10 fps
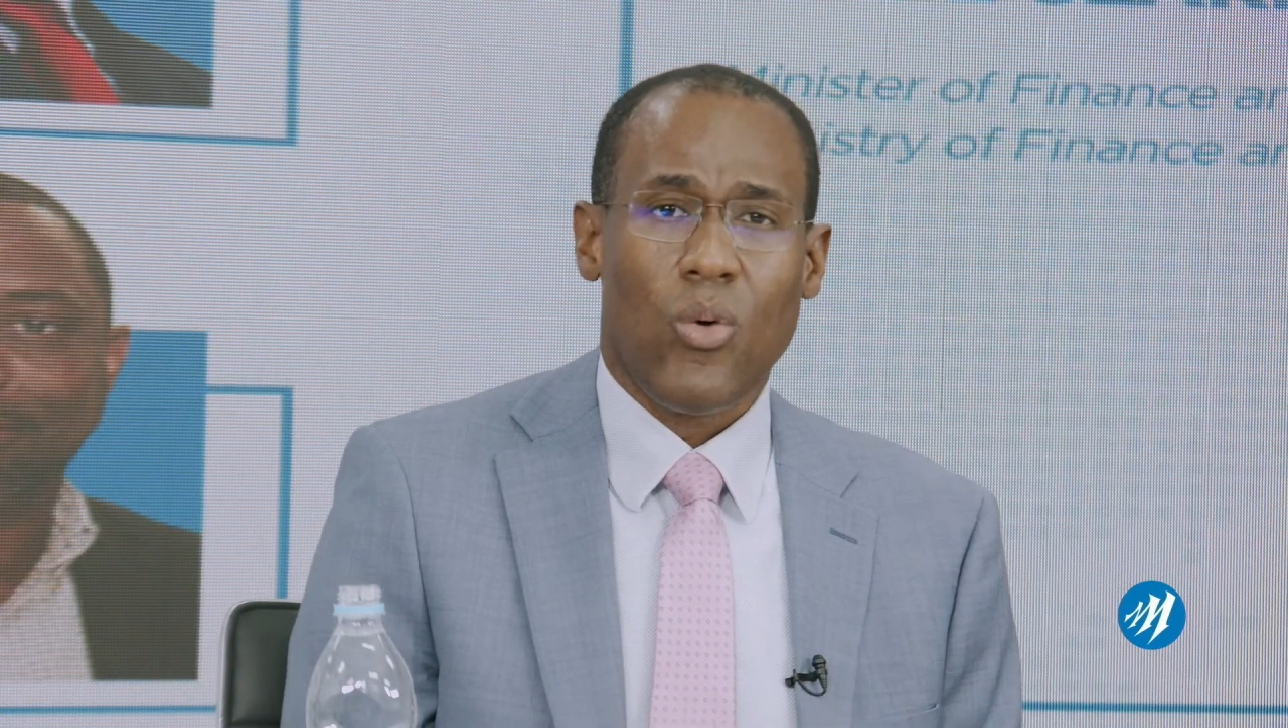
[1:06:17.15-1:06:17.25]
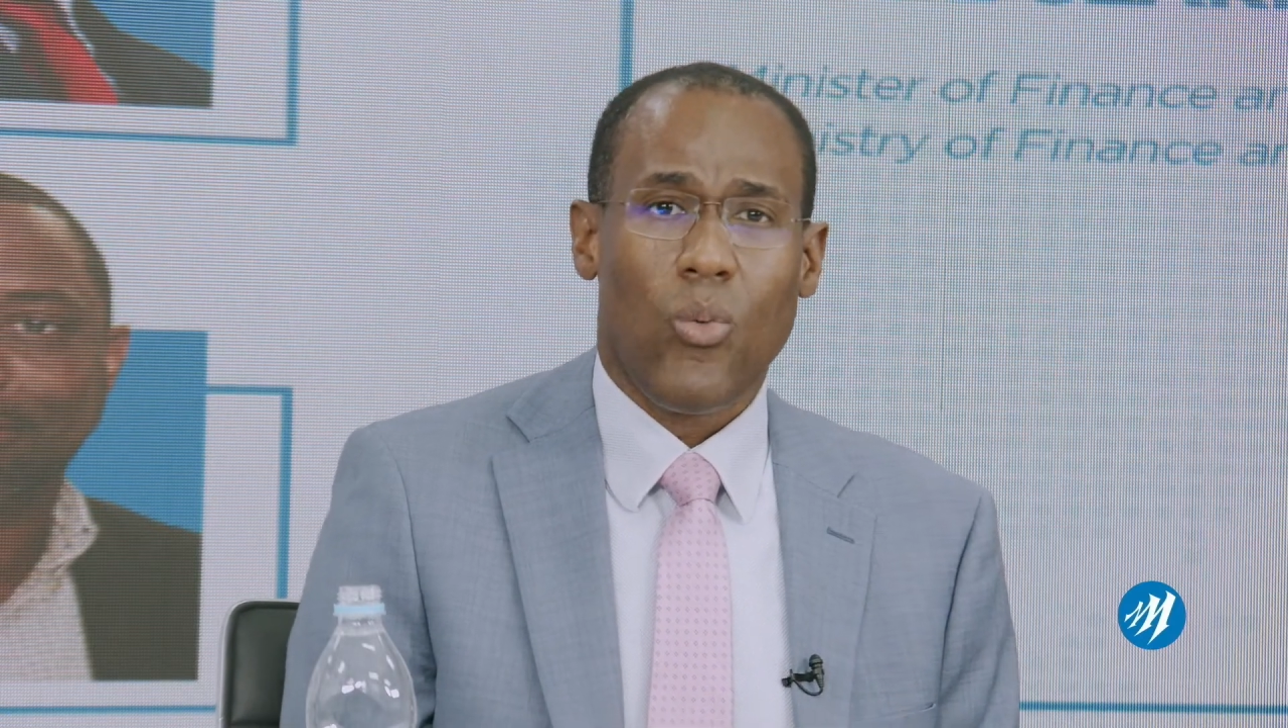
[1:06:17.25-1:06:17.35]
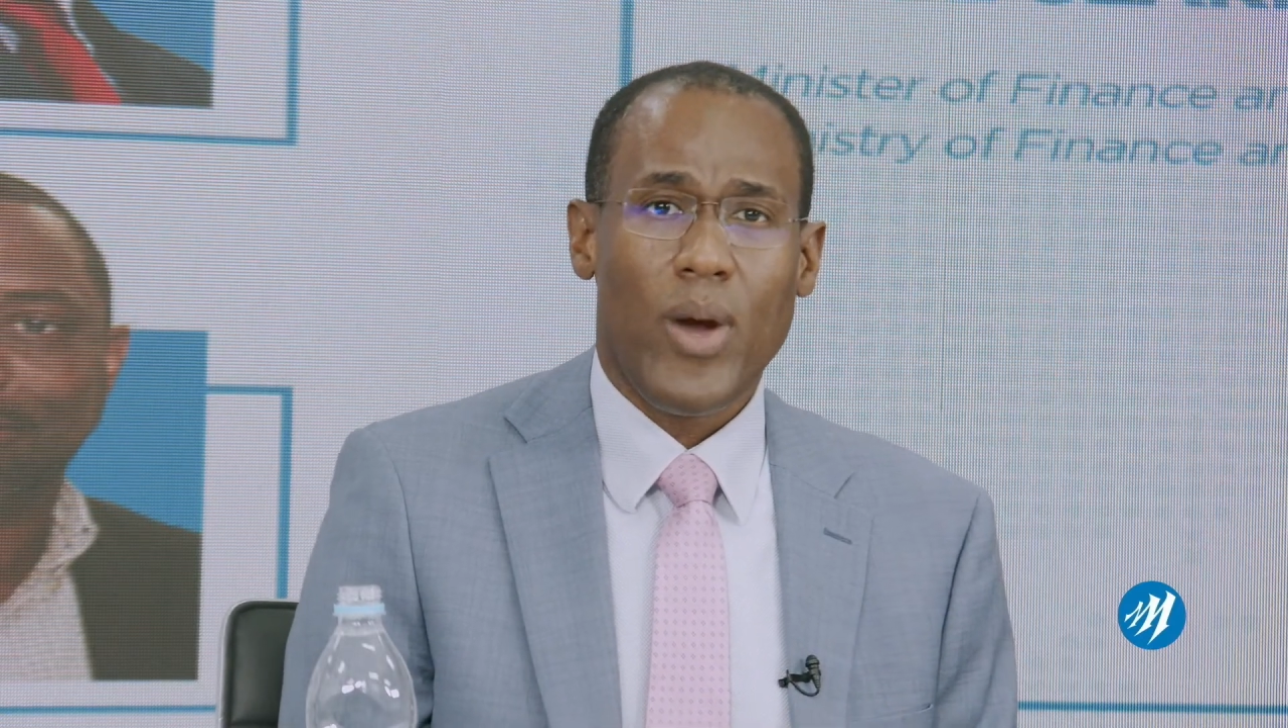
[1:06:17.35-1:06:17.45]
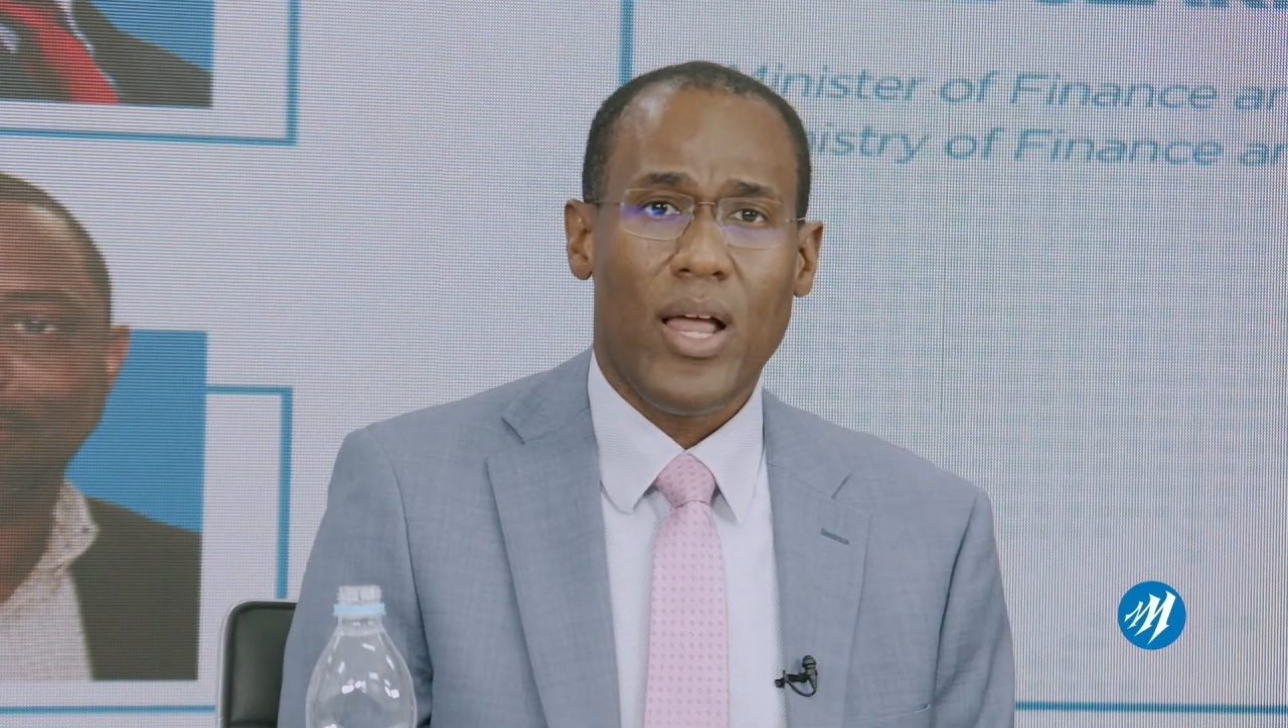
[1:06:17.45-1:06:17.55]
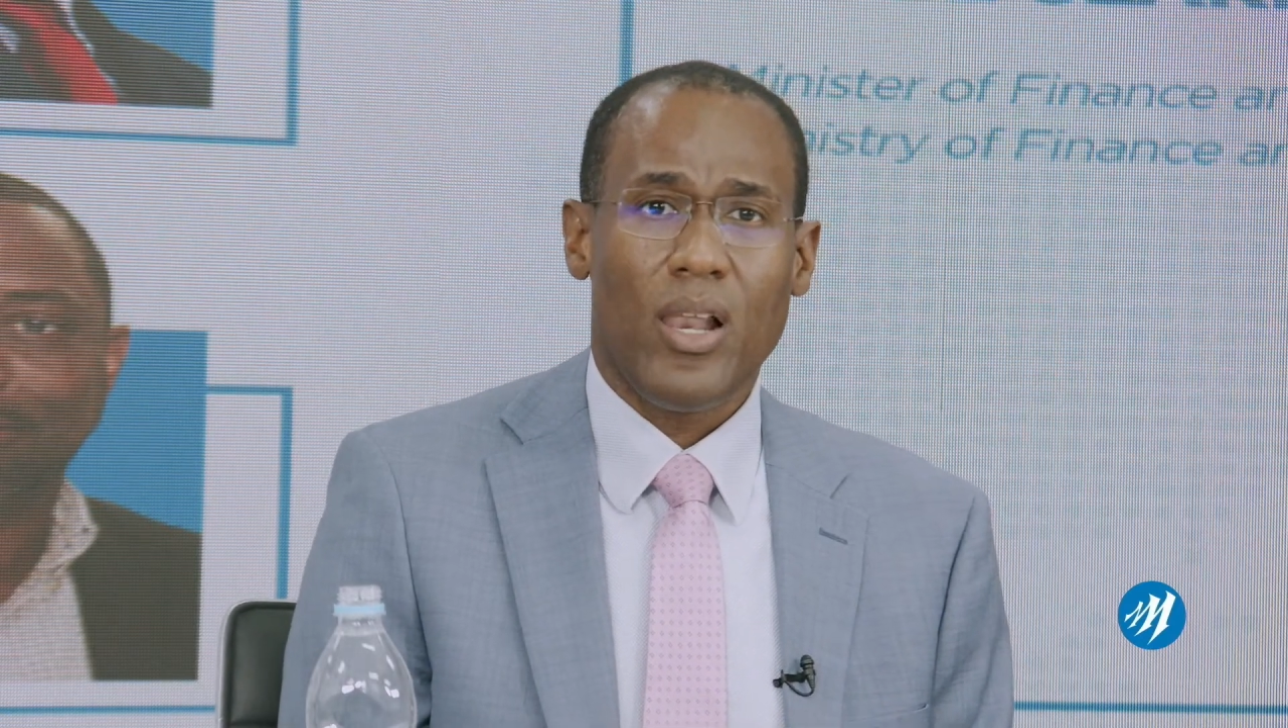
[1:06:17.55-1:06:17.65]

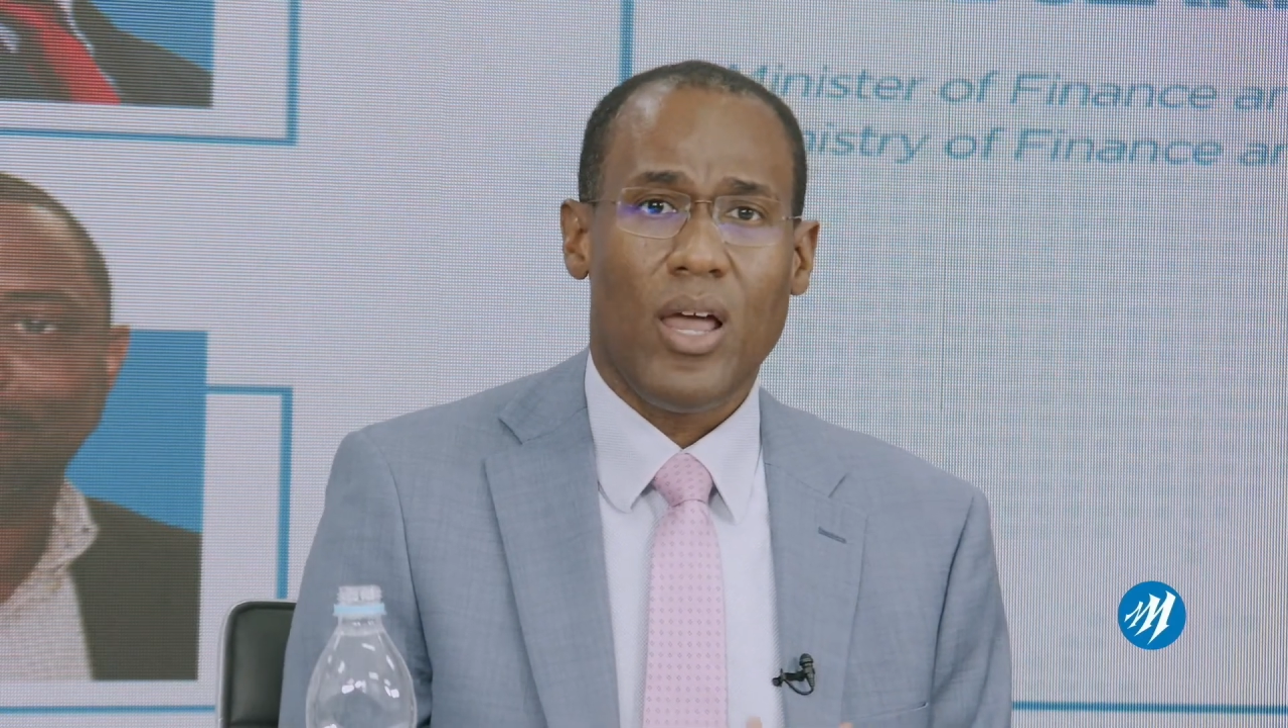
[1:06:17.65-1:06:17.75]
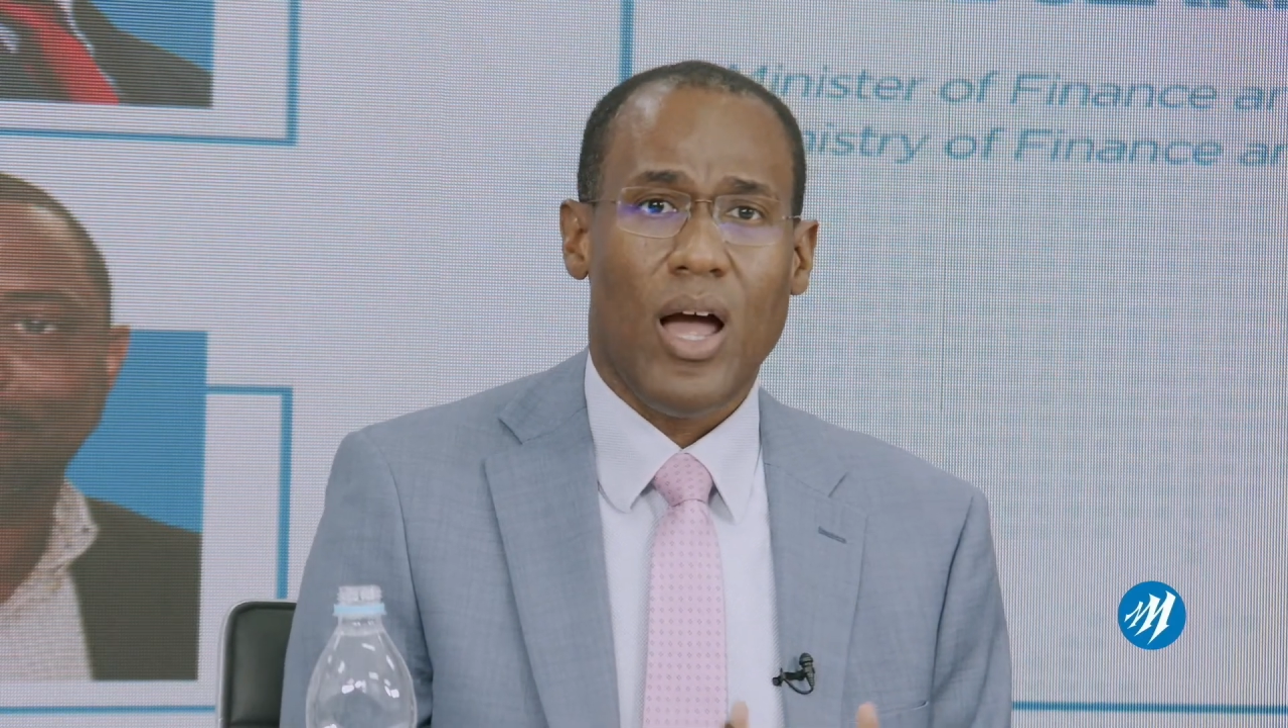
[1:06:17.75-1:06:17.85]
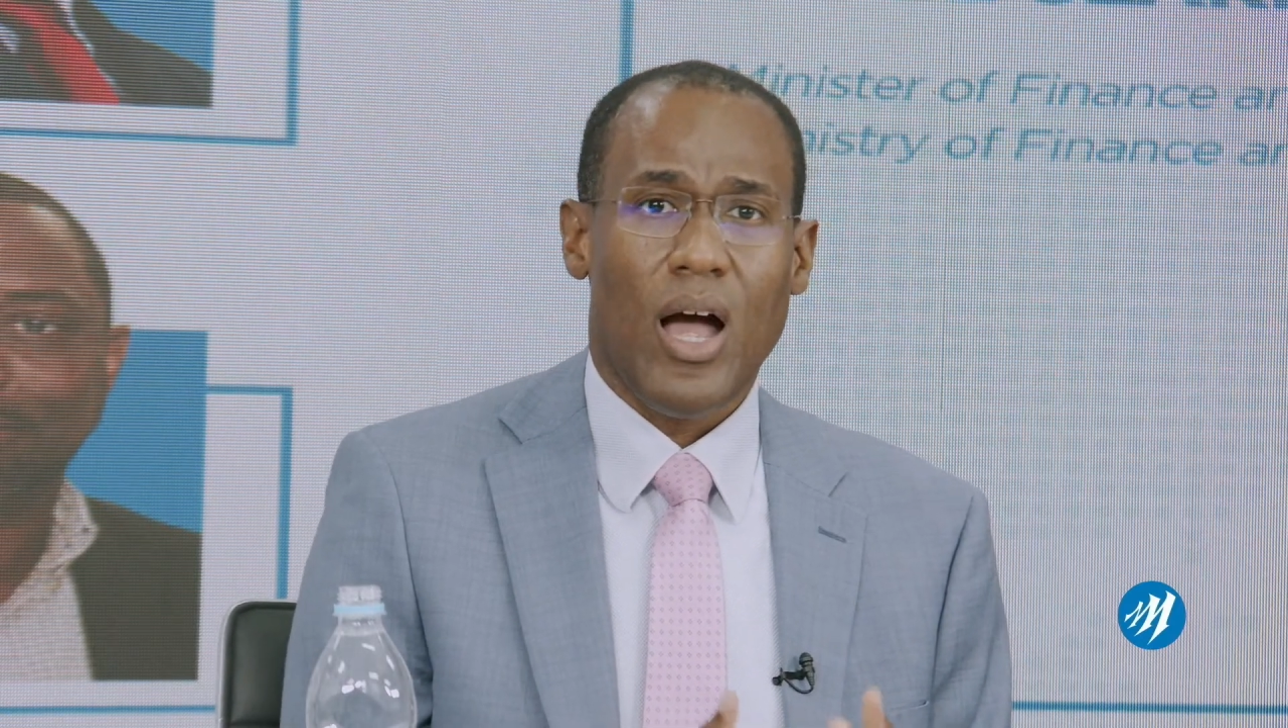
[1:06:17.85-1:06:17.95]
will